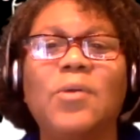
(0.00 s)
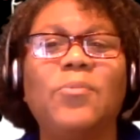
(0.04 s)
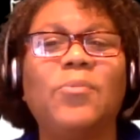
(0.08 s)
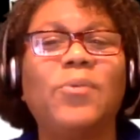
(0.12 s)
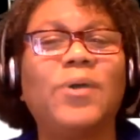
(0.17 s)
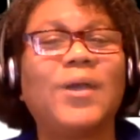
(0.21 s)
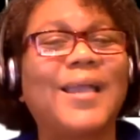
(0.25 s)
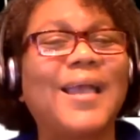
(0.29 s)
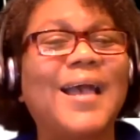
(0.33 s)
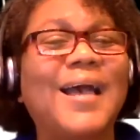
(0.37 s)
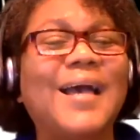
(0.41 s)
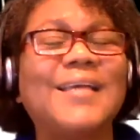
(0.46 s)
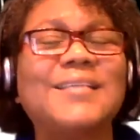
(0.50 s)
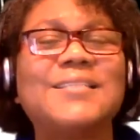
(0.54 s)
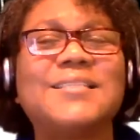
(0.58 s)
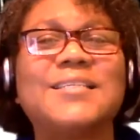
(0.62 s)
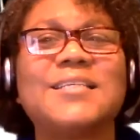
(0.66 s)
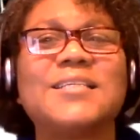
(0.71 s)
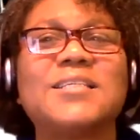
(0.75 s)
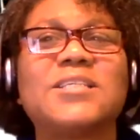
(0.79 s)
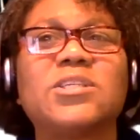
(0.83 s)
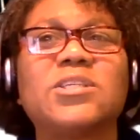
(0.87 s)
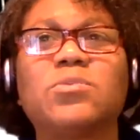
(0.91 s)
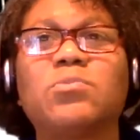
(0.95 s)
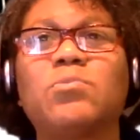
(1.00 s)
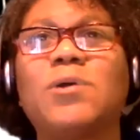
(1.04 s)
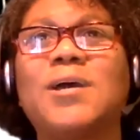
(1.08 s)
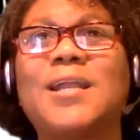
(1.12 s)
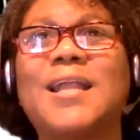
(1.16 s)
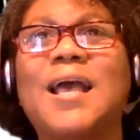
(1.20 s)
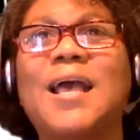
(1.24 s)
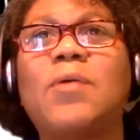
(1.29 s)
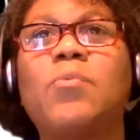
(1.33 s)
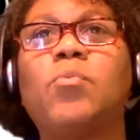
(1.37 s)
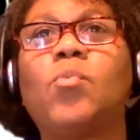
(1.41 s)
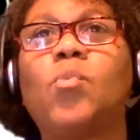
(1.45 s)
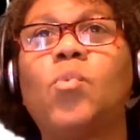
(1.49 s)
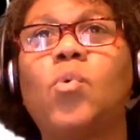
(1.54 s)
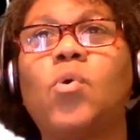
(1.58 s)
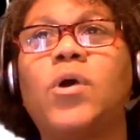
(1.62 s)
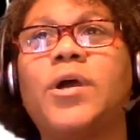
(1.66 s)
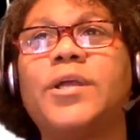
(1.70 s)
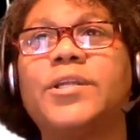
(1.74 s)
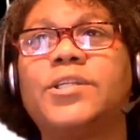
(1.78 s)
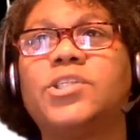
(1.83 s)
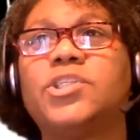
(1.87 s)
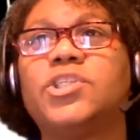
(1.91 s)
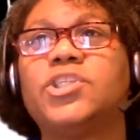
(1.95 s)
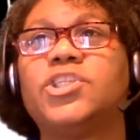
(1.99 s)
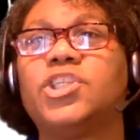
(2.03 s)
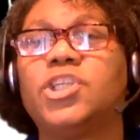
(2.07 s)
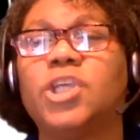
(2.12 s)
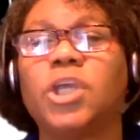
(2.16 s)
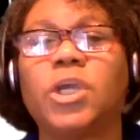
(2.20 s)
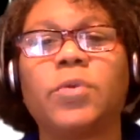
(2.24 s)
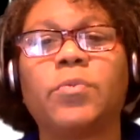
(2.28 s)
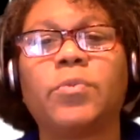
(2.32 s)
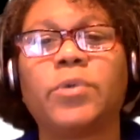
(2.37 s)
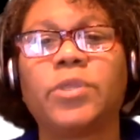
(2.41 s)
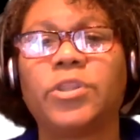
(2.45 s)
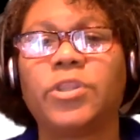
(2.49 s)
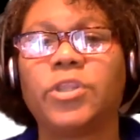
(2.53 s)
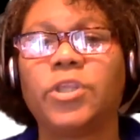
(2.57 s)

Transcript: Well, guys, this is what I want to share with